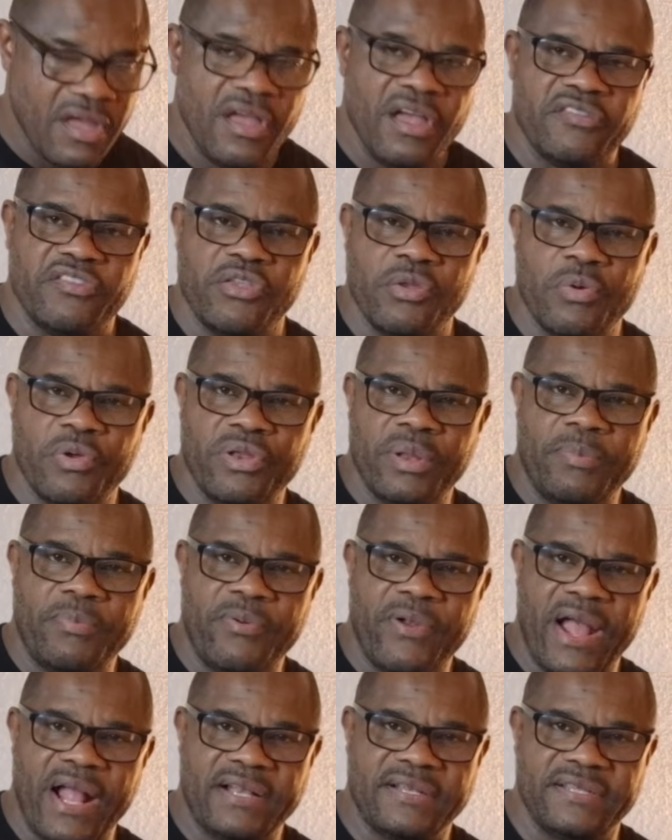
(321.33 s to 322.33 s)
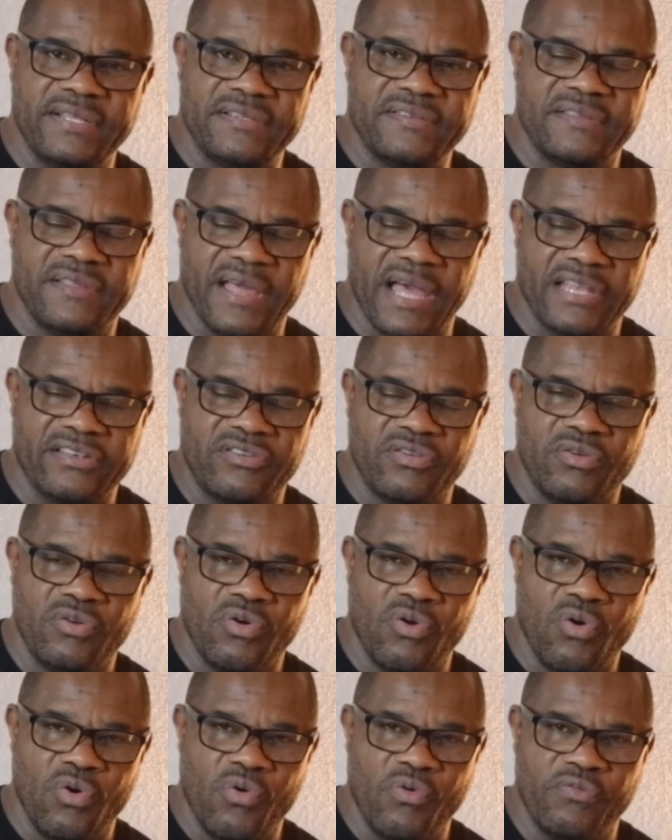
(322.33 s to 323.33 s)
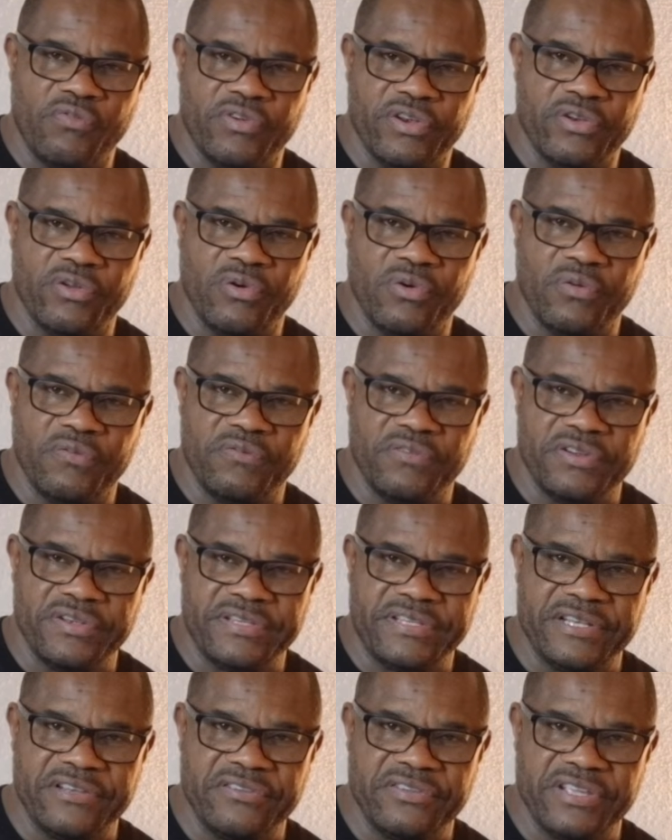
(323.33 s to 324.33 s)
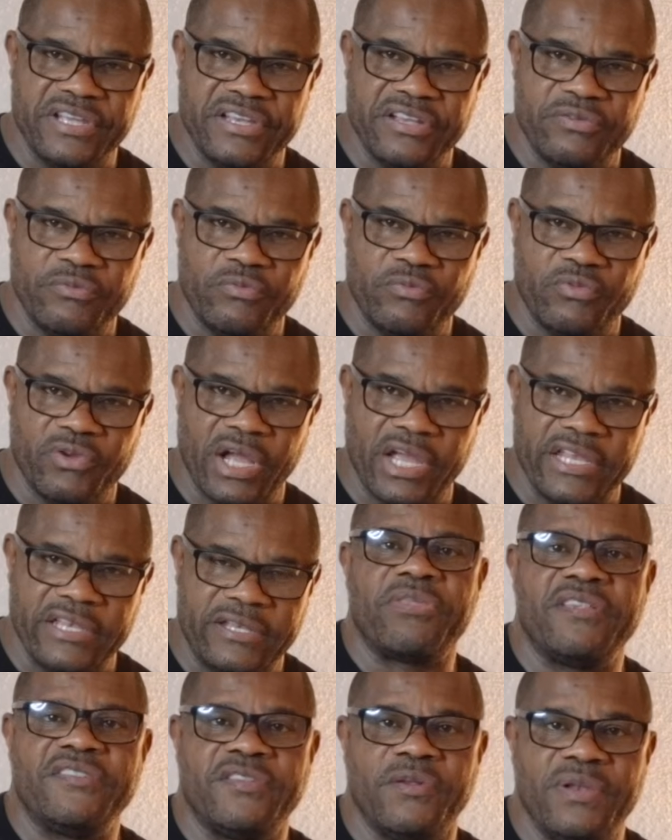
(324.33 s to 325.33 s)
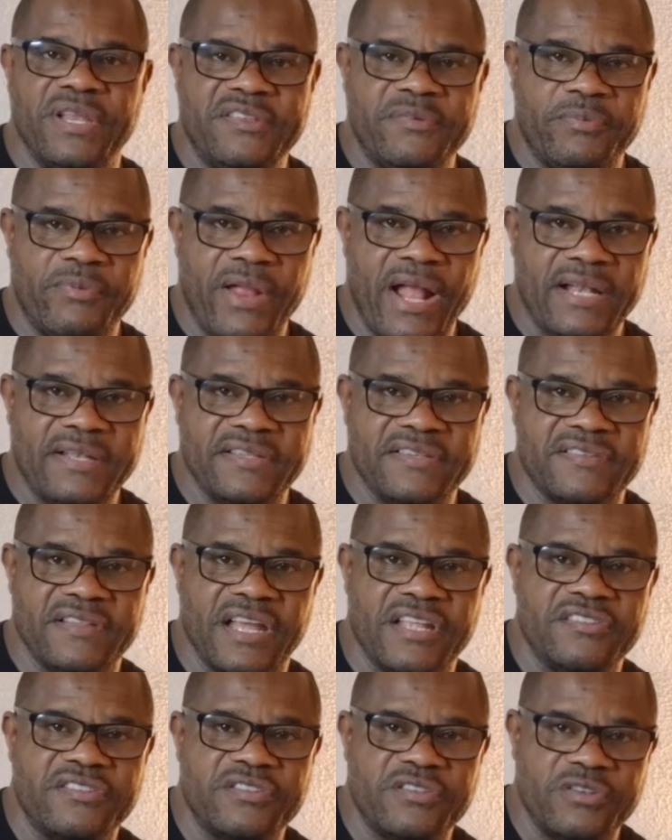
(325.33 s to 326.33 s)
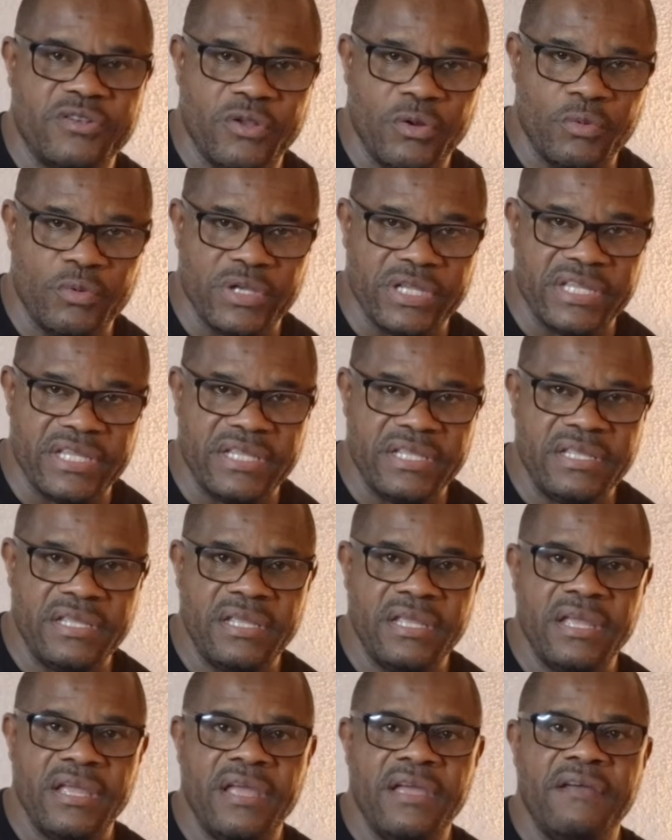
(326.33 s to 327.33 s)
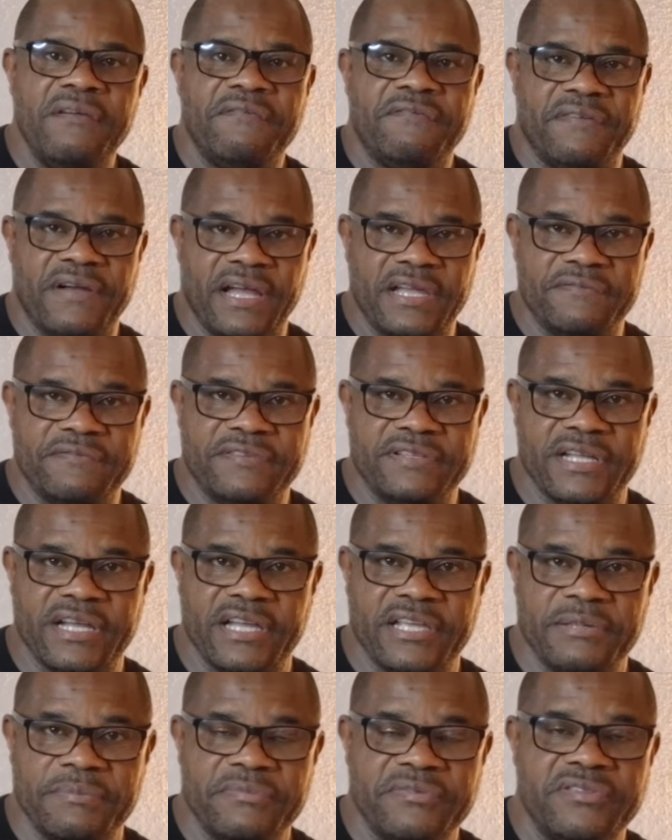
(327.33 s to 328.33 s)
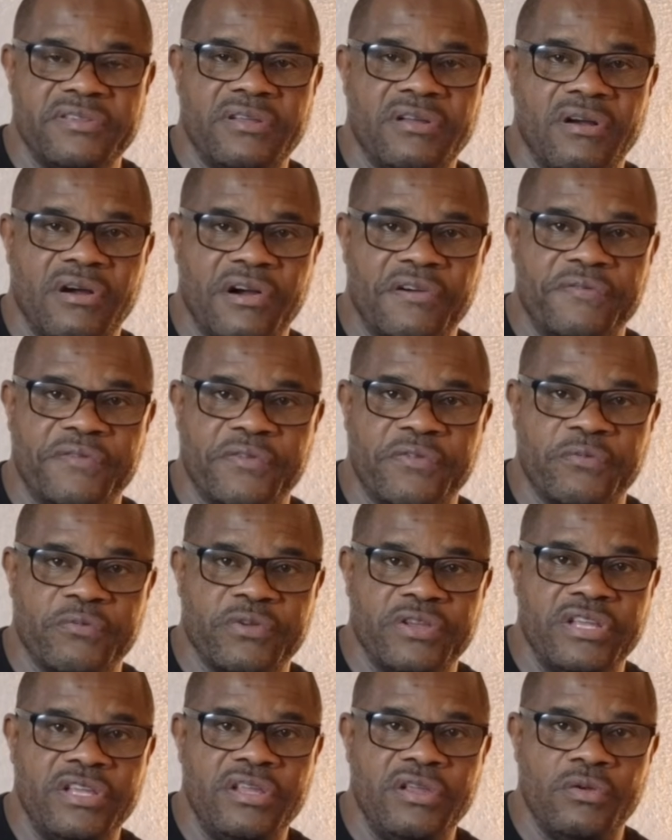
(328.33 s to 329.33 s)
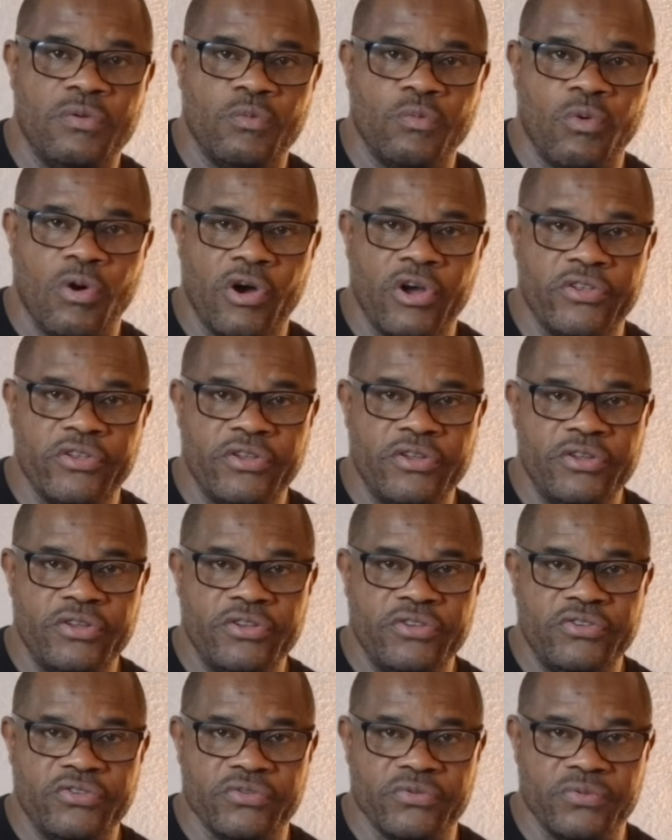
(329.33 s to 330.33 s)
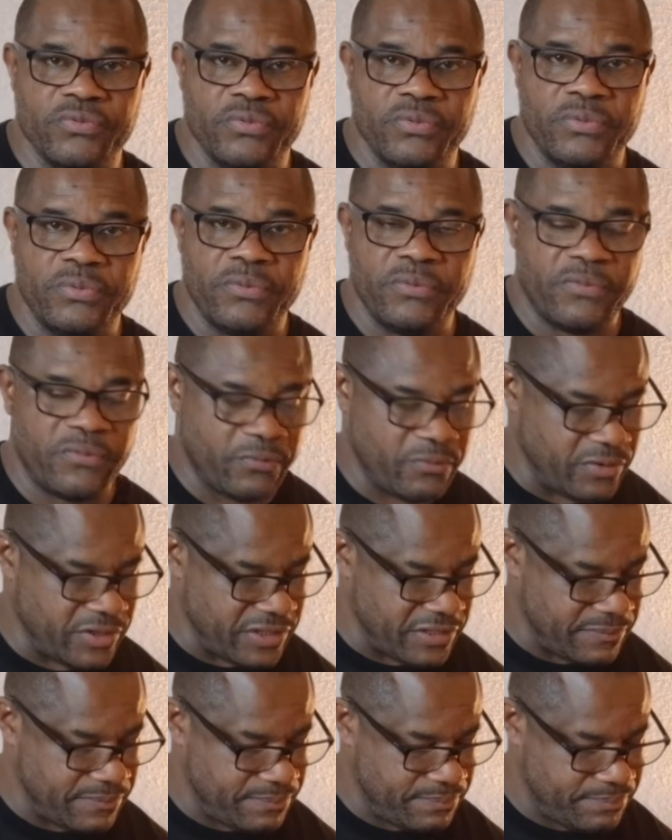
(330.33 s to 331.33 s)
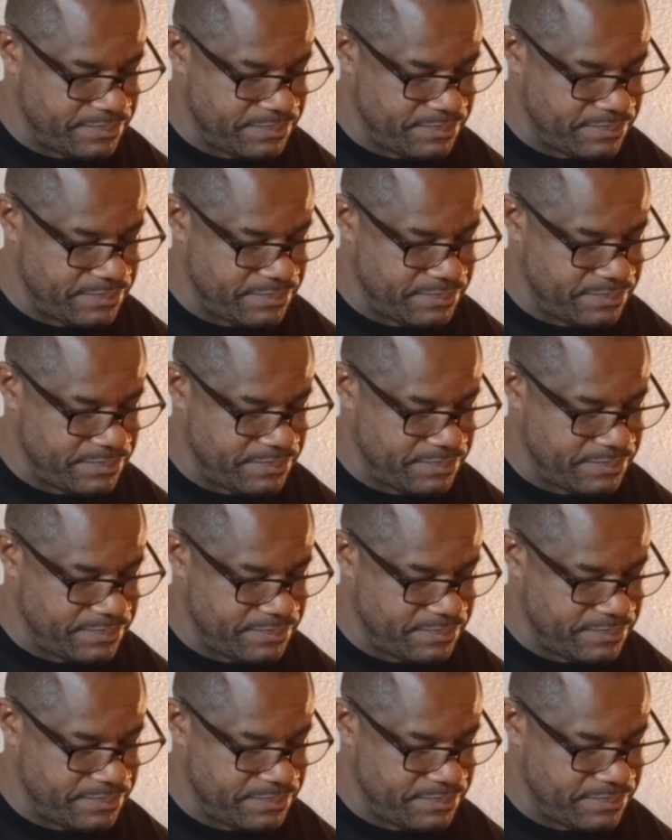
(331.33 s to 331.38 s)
So you want to practice that over and over until you get it right. So let's practice that slowly 5 times. After 3, 1, 2, 3.